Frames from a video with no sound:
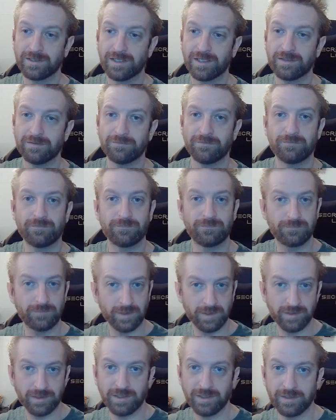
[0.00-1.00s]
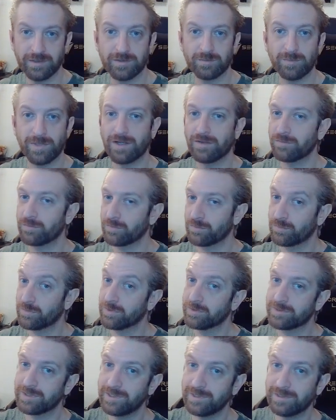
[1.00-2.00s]
kind of filling his mouth with
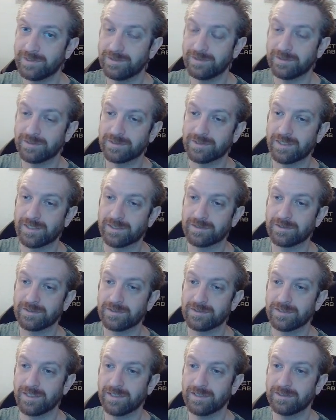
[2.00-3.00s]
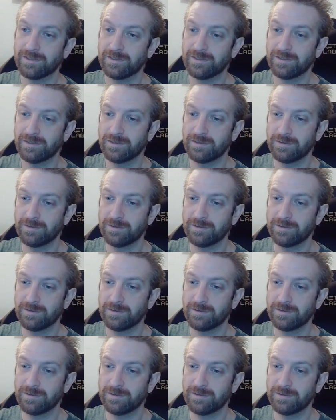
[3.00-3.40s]
words he didn't exactly say.